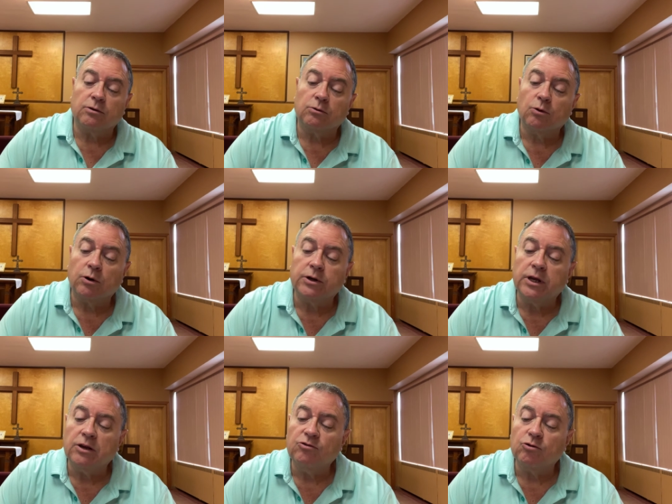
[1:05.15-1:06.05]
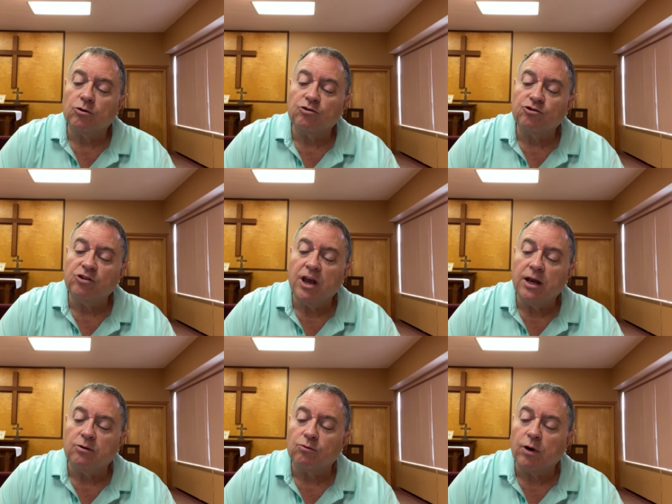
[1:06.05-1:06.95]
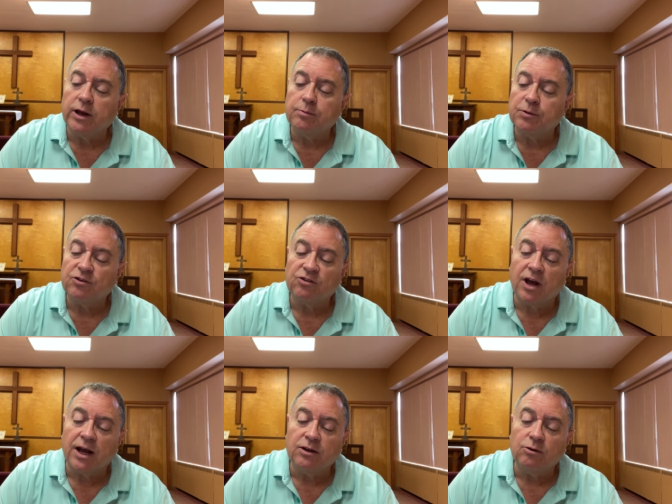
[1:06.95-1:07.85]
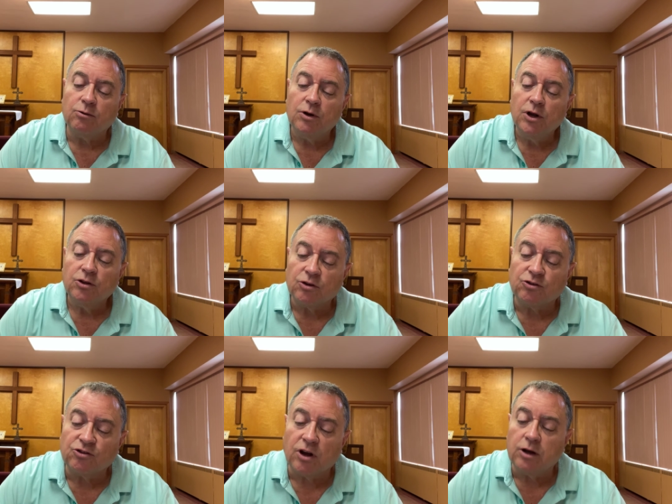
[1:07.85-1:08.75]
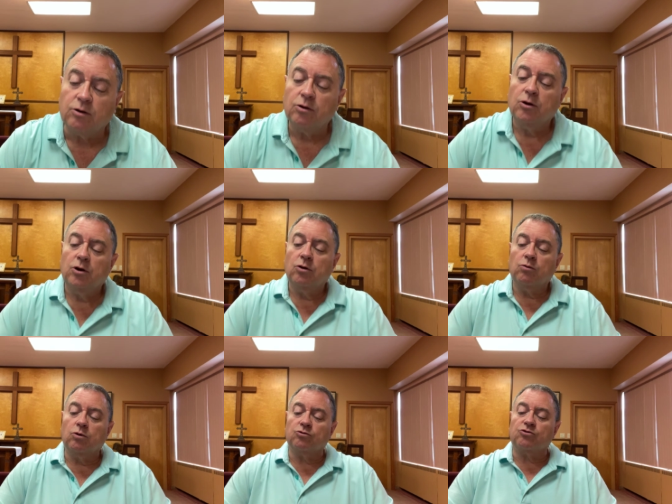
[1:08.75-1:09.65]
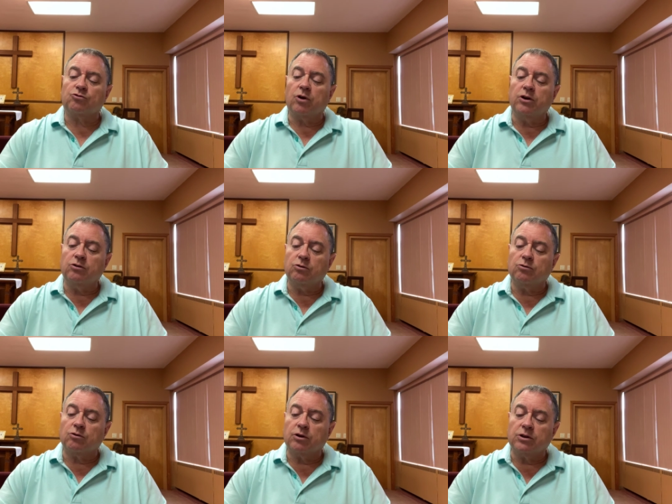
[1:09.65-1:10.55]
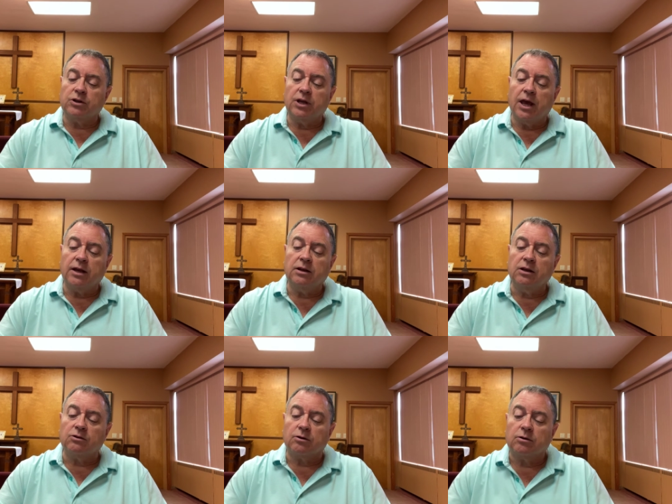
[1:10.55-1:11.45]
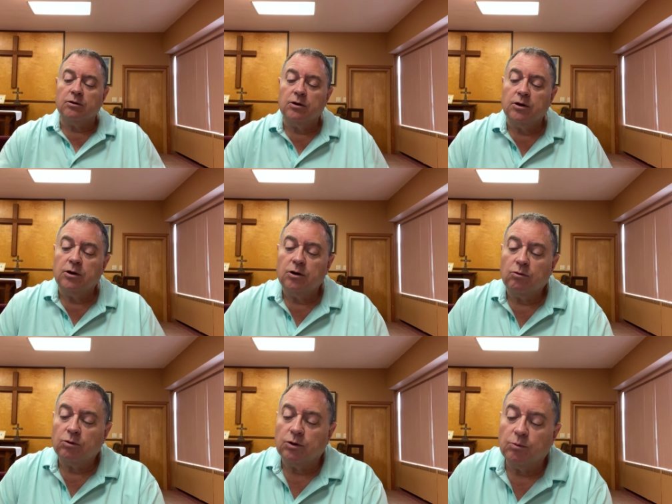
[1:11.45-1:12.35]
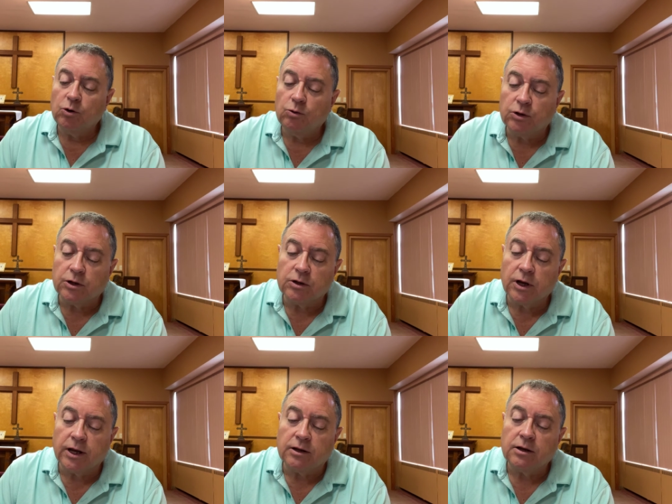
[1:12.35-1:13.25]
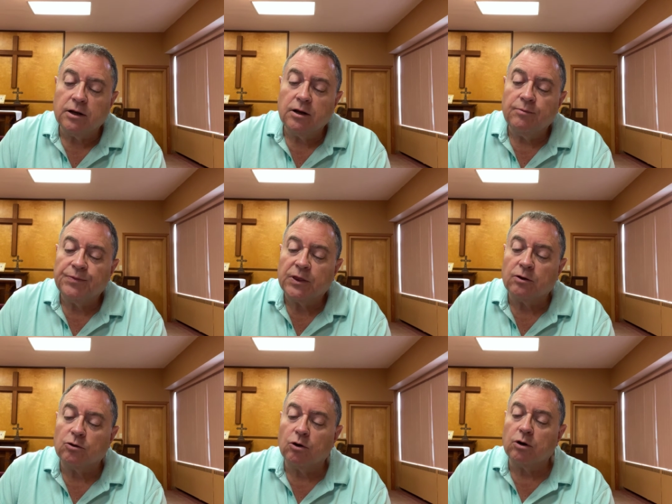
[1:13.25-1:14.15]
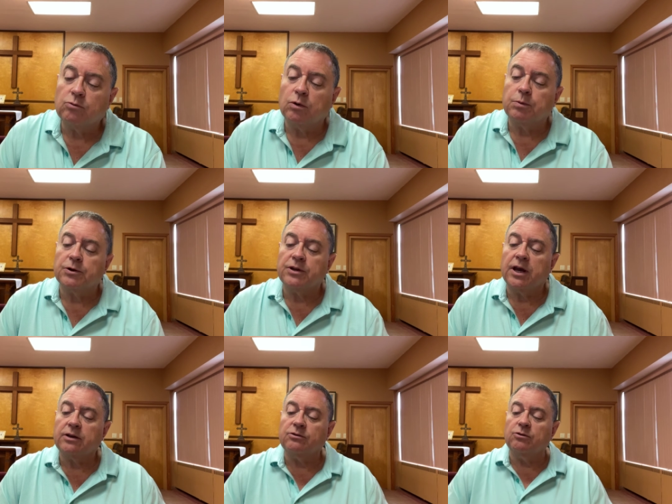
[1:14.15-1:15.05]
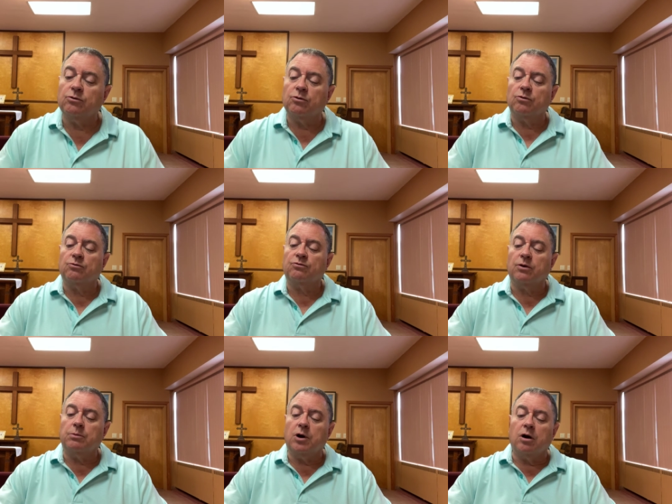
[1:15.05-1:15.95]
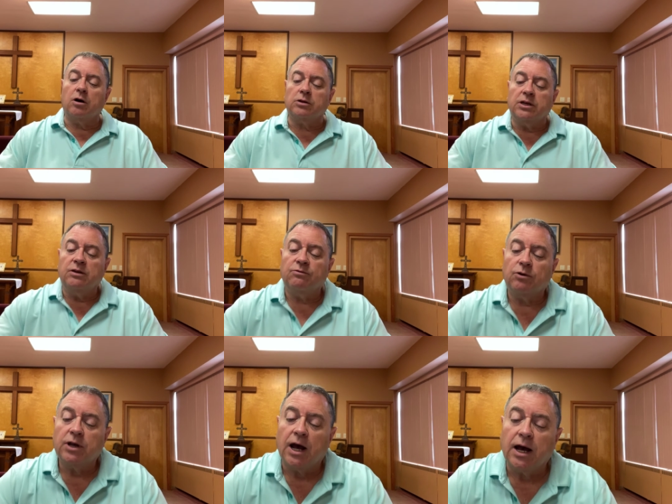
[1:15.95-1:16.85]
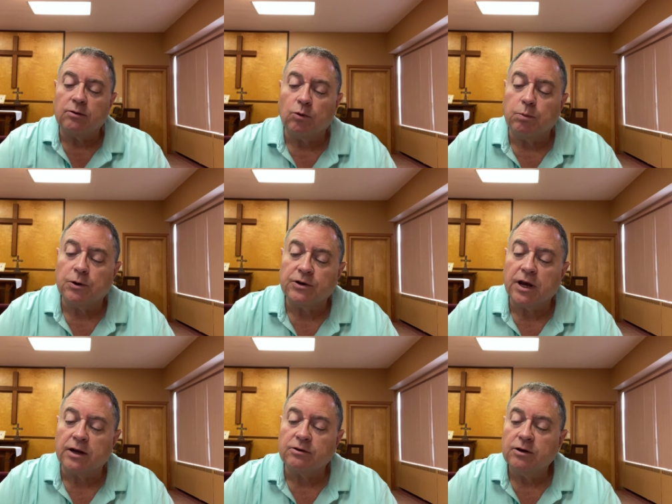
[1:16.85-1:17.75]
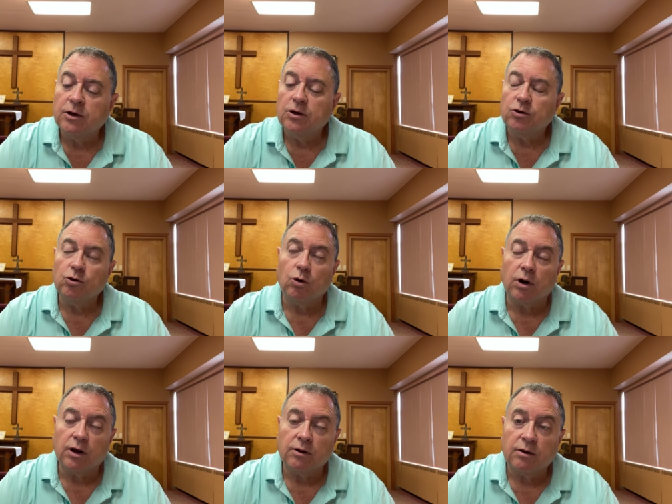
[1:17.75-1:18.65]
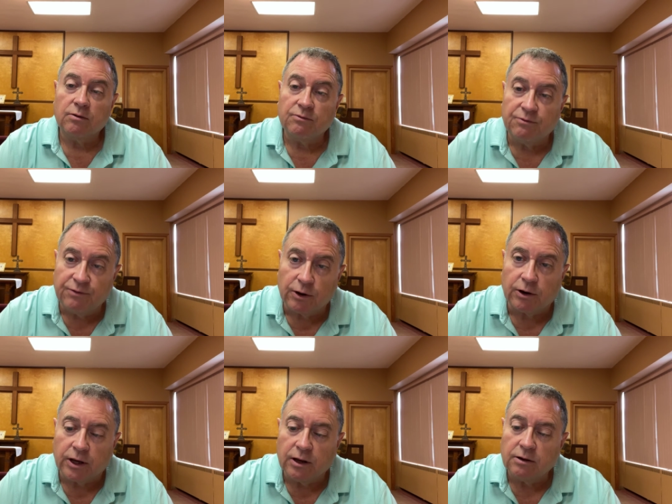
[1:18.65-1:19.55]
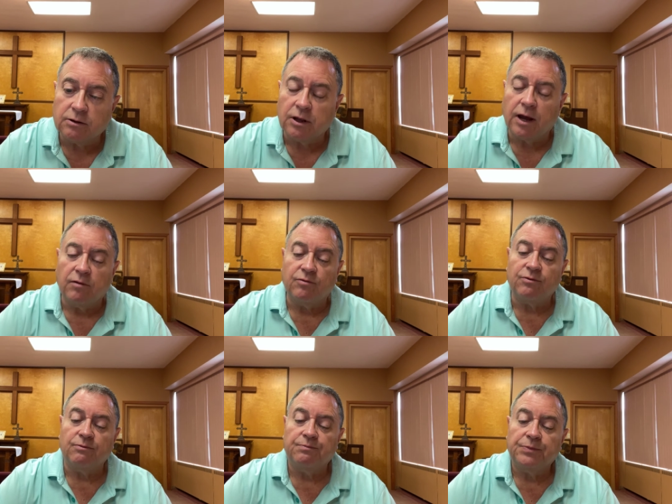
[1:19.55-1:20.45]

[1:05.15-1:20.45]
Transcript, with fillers: The Lord is your shade right beside you. The sun won't strike you during the day, neither will the moon at night. The Lord will protect you from all evil. God will protect your very life.